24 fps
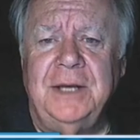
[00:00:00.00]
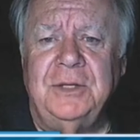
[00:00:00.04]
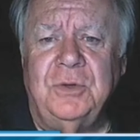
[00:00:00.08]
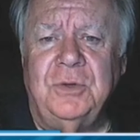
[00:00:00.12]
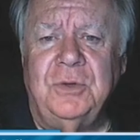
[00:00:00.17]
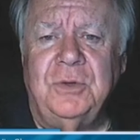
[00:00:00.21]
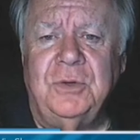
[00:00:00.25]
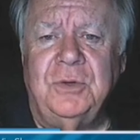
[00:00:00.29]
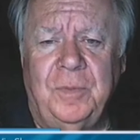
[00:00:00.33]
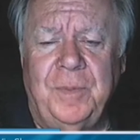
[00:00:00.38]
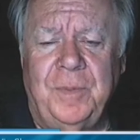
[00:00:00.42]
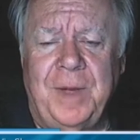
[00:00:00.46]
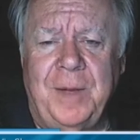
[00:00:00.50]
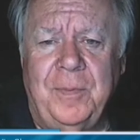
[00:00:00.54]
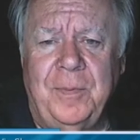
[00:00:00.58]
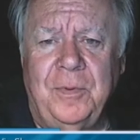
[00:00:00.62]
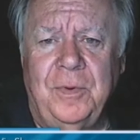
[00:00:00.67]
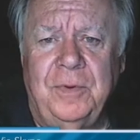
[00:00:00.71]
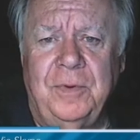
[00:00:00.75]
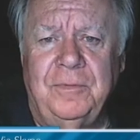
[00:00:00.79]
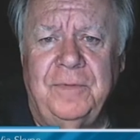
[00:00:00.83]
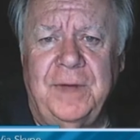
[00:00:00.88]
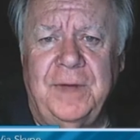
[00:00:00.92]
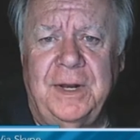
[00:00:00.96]
toilet
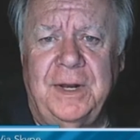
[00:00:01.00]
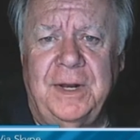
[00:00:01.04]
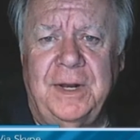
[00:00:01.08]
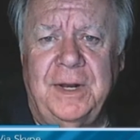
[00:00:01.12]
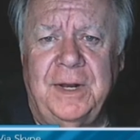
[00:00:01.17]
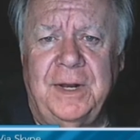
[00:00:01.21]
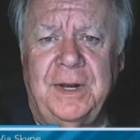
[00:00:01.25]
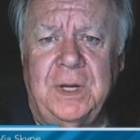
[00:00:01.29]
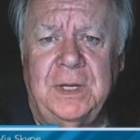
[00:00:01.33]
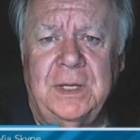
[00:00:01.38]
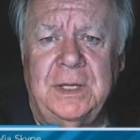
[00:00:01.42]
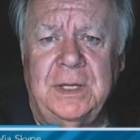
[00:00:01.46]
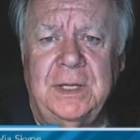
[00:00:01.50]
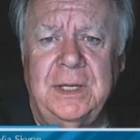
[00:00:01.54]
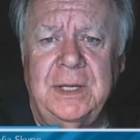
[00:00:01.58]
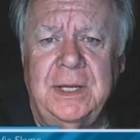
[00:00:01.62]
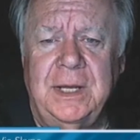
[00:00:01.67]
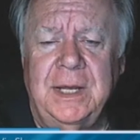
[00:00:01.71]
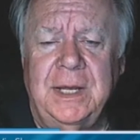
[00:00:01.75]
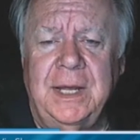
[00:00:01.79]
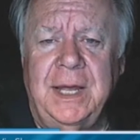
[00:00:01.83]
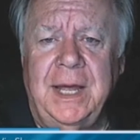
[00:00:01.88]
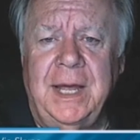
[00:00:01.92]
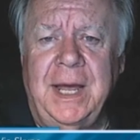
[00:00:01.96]
paper in Venezuela
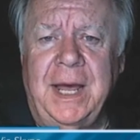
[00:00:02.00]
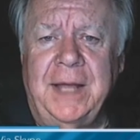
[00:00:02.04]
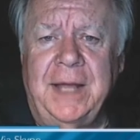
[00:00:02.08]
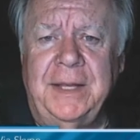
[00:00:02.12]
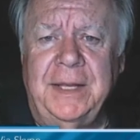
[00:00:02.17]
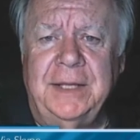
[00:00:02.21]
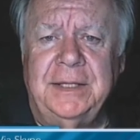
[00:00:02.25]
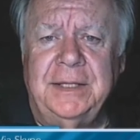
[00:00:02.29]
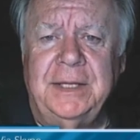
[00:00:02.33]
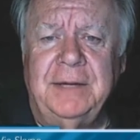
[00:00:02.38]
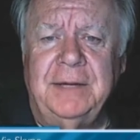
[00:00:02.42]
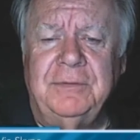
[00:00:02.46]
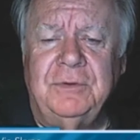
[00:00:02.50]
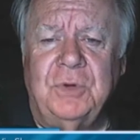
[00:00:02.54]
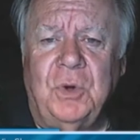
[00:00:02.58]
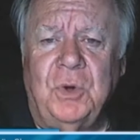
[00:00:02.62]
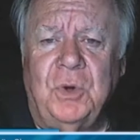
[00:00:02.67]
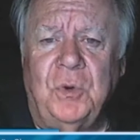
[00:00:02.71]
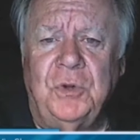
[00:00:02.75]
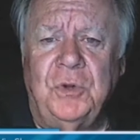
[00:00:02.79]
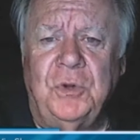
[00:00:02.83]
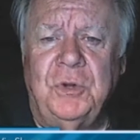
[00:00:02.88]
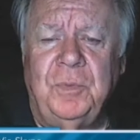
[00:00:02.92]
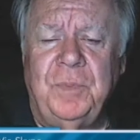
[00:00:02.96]
and that they've
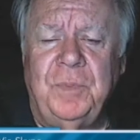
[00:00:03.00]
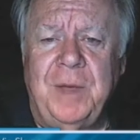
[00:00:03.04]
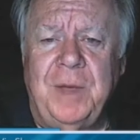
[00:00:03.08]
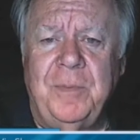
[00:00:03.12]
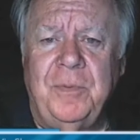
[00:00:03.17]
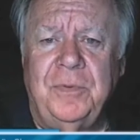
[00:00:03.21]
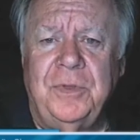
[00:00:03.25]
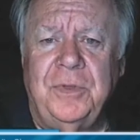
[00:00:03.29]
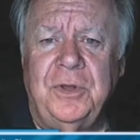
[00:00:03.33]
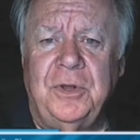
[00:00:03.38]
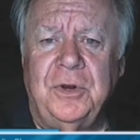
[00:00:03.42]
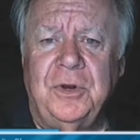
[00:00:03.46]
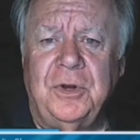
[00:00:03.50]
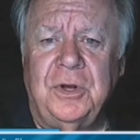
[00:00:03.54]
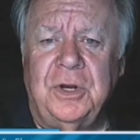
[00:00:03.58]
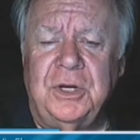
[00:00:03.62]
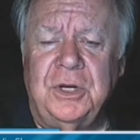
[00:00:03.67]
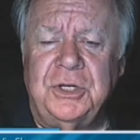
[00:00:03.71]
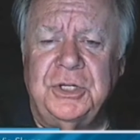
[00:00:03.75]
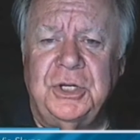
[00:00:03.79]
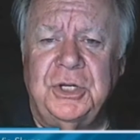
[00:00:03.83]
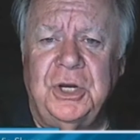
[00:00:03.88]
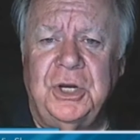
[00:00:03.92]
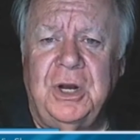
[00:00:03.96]
told the people that they're going
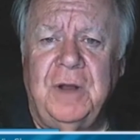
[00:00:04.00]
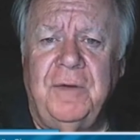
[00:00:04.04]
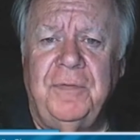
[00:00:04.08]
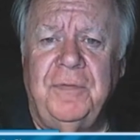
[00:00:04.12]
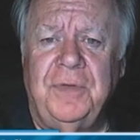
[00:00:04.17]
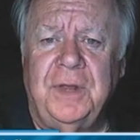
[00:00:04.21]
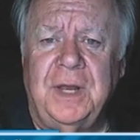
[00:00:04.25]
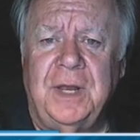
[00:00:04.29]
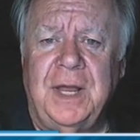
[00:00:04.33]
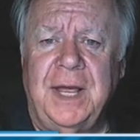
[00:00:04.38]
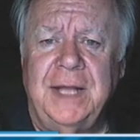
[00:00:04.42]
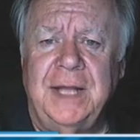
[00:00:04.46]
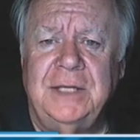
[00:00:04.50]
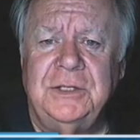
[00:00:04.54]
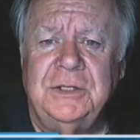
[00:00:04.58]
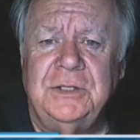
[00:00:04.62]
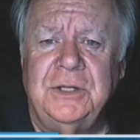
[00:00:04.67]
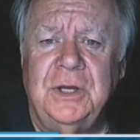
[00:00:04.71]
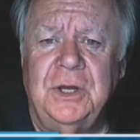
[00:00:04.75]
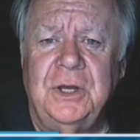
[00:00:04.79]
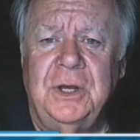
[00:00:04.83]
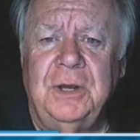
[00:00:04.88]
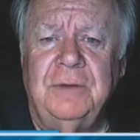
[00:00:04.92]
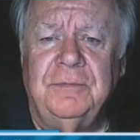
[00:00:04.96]
to shut off the
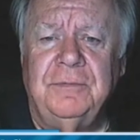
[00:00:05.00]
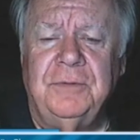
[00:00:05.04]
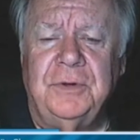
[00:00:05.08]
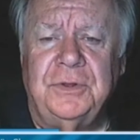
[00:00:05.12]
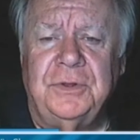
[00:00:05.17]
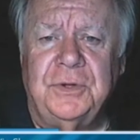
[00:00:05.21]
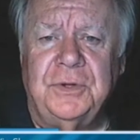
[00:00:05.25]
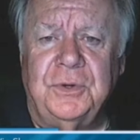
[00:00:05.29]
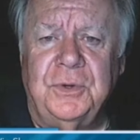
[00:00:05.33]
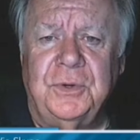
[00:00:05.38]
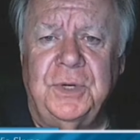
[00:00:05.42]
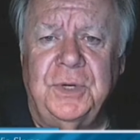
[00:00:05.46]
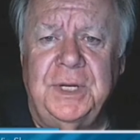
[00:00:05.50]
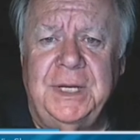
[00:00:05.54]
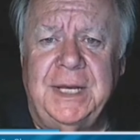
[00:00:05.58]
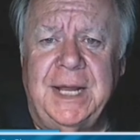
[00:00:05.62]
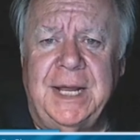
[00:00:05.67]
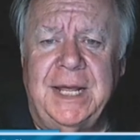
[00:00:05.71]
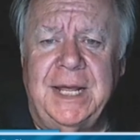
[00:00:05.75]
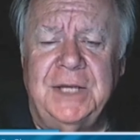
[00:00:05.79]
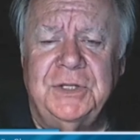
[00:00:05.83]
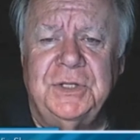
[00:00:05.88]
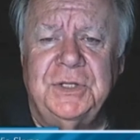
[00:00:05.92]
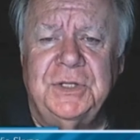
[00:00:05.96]
lights for 30
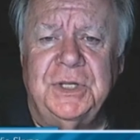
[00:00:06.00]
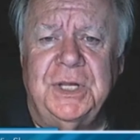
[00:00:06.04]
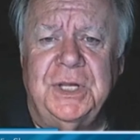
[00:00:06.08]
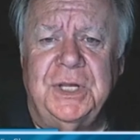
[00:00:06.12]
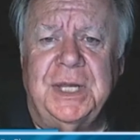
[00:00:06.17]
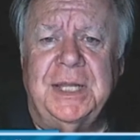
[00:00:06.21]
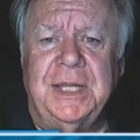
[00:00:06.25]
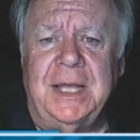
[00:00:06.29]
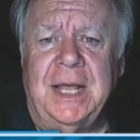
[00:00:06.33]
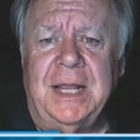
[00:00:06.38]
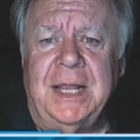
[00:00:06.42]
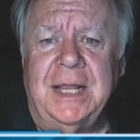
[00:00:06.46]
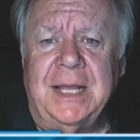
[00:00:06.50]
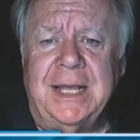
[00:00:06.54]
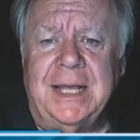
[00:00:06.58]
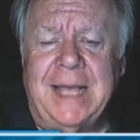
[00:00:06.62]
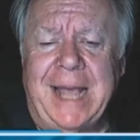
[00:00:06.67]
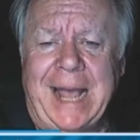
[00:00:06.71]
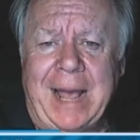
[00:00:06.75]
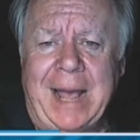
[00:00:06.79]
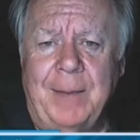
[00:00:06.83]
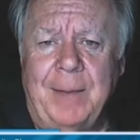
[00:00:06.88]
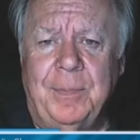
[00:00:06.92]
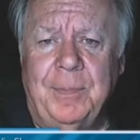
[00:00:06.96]
days in the in the
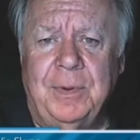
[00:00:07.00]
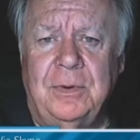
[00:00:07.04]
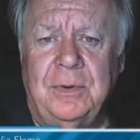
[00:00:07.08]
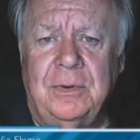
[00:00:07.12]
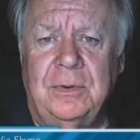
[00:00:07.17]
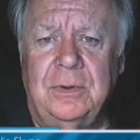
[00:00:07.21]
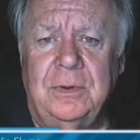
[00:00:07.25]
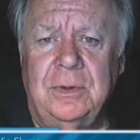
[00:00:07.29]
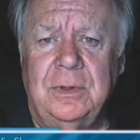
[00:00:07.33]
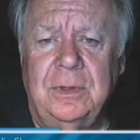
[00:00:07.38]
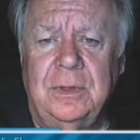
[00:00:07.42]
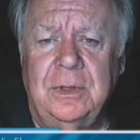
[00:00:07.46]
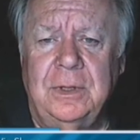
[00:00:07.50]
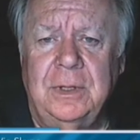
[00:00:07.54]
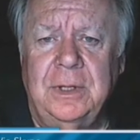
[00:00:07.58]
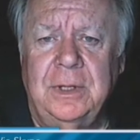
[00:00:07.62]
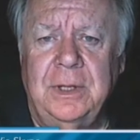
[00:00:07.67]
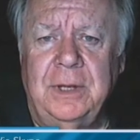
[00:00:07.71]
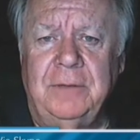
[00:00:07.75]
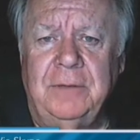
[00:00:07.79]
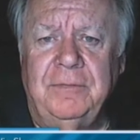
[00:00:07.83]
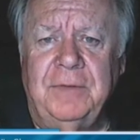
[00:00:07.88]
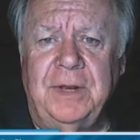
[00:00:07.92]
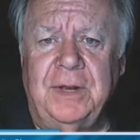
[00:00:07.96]
capital
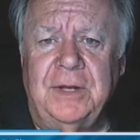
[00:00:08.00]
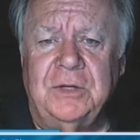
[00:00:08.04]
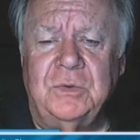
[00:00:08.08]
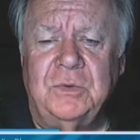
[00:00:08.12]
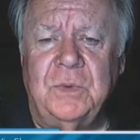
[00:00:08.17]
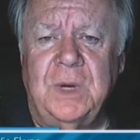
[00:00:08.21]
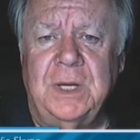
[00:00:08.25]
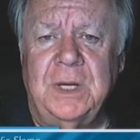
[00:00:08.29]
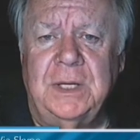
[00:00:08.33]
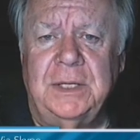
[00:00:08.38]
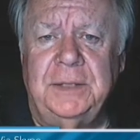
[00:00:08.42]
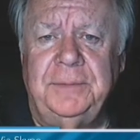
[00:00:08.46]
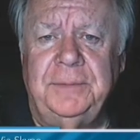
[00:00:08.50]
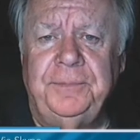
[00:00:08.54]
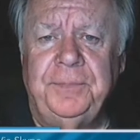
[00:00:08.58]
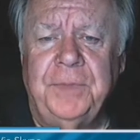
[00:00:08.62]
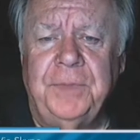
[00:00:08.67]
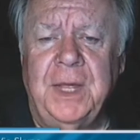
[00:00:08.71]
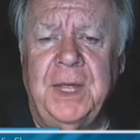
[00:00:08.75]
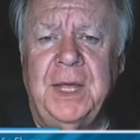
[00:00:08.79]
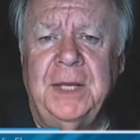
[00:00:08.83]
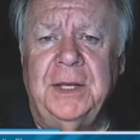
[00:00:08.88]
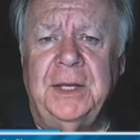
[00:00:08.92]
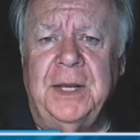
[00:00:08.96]
in Venezuela?
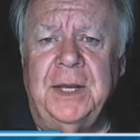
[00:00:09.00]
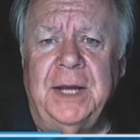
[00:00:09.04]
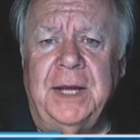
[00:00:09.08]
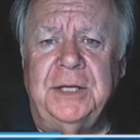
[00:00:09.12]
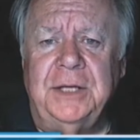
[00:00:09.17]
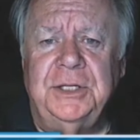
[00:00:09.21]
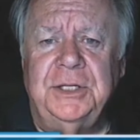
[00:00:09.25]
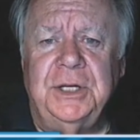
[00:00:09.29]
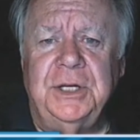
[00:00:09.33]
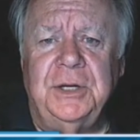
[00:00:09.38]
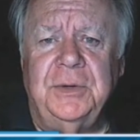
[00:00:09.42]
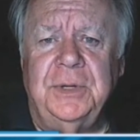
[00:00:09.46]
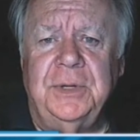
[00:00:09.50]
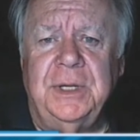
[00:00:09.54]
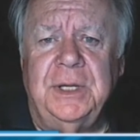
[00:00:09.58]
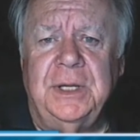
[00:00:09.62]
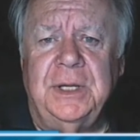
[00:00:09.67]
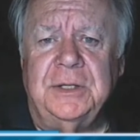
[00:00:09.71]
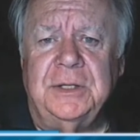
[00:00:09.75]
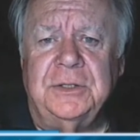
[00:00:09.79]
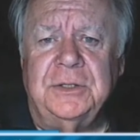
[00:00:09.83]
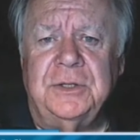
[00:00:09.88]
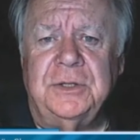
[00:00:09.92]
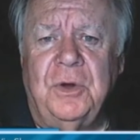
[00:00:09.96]
Nigeria
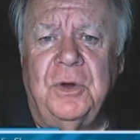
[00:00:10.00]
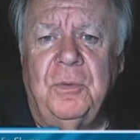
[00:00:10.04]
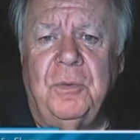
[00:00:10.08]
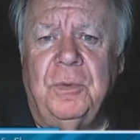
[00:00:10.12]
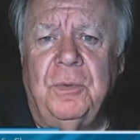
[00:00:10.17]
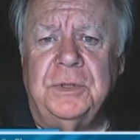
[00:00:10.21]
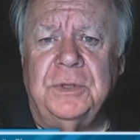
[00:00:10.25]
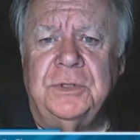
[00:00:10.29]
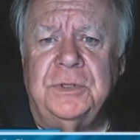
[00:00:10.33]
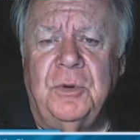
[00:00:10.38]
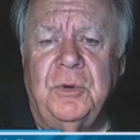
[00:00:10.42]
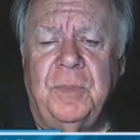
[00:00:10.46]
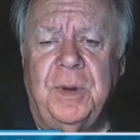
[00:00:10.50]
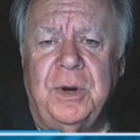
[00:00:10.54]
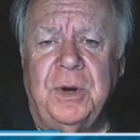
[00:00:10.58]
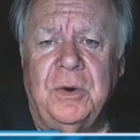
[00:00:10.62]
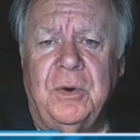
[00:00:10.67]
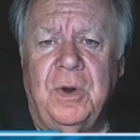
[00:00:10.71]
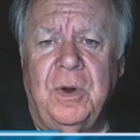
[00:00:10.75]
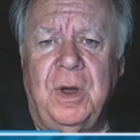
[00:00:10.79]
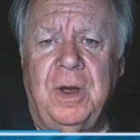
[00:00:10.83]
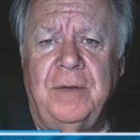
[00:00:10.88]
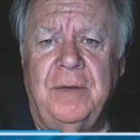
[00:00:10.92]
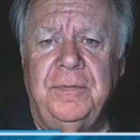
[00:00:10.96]
is no is no
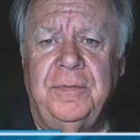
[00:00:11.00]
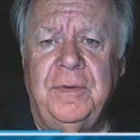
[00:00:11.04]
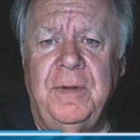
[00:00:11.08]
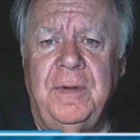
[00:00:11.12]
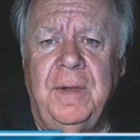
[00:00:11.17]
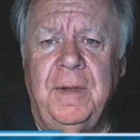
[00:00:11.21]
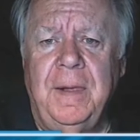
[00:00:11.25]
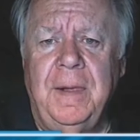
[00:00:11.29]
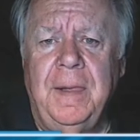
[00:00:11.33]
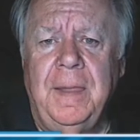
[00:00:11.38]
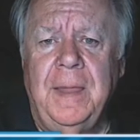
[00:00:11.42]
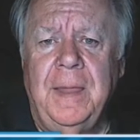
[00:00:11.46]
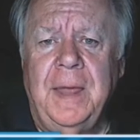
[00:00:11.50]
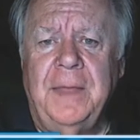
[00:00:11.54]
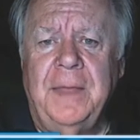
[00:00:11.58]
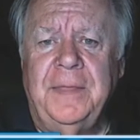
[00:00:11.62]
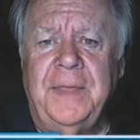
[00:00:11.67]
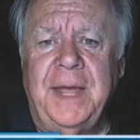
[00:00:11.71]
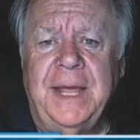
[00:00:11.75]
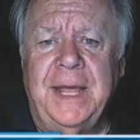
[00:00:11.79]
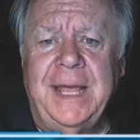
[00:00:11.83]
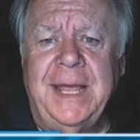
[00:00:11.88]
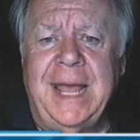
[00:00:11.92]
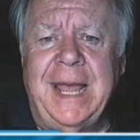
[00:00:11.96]
better off.
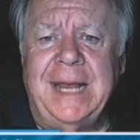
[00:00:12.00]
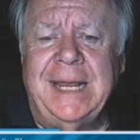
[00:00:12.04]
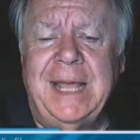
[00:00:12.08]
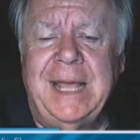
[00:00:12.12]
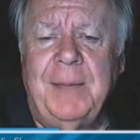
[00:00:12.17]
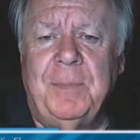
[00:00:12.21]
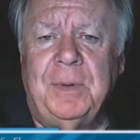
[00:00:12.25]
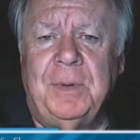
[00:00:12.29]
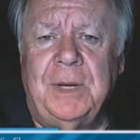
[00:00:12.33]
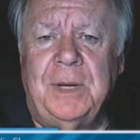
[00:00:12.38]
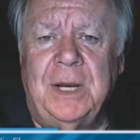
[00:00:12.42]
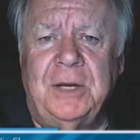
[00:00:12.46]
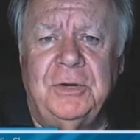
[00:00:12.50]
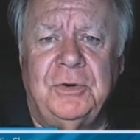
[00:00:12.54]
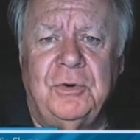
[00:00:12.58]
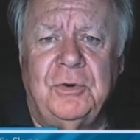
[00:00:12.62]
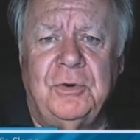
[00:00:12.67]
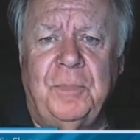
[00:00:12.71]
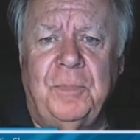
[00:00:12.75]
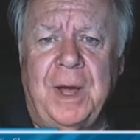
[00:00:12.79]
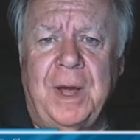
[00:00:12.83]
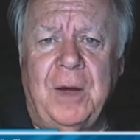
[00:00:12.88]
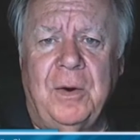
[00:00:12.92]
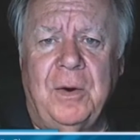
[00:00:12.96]
They can't keep
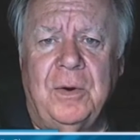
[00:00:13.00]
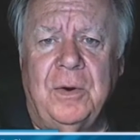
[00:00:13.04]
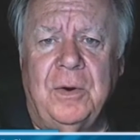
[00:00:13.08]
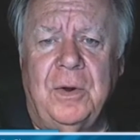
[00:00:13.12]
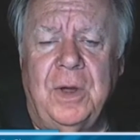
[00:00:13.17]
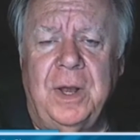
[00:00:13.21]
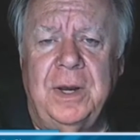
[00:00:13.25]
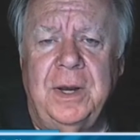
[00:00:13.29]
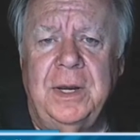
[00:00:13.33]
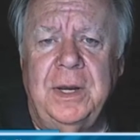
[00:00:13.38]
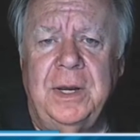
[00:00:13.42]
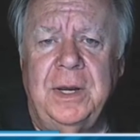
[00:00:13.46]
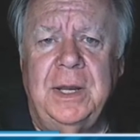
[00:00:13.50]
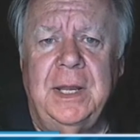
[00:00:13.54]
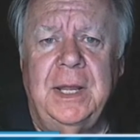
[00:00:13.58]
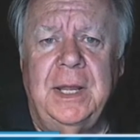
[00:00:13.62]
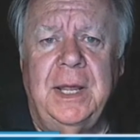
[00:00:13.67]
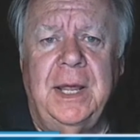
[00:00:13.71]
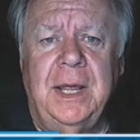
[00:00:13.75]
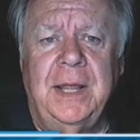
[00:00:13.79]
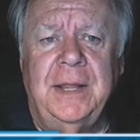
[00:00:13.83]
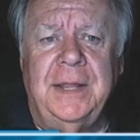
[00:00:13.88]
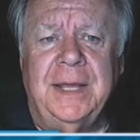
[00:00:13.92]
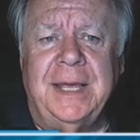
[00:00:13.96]
electrical power on.
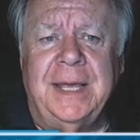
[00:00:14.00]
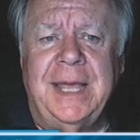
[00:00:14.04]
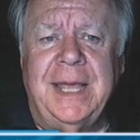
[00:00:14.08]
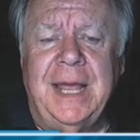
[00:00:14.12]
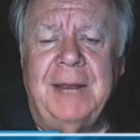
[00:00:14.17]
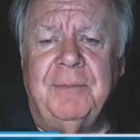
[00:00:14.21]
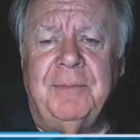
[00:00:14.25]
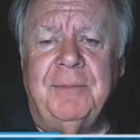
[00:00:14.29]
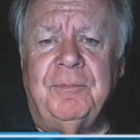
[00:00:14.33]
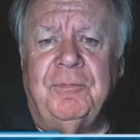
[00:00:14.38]
They can't